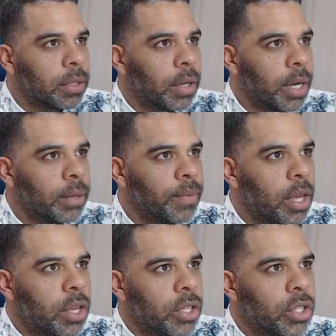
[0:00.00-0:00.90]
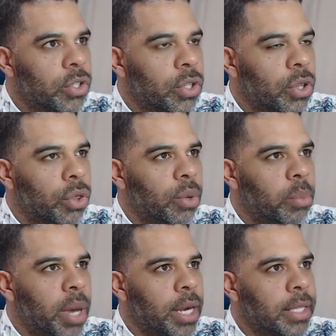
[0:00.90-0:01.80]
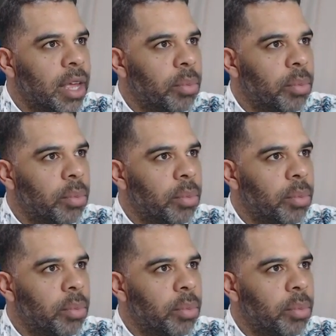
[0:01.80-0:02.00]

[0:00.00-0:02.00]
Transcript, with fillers: Right? So those are the three buttons.